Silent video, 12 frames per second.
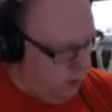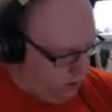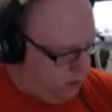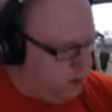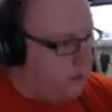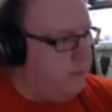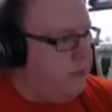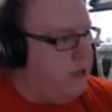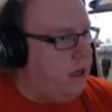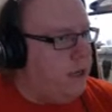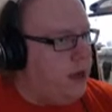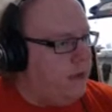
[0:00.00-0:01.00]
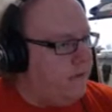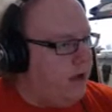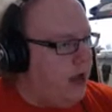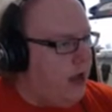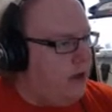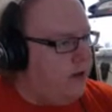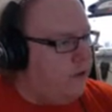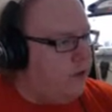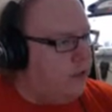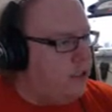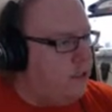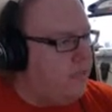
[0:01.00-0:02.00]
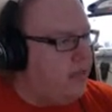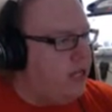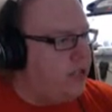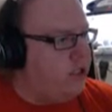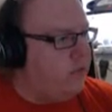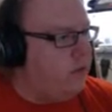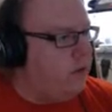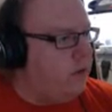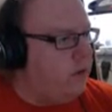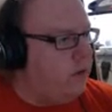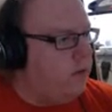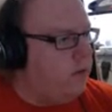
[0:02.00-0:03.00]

Because I've never done magic before.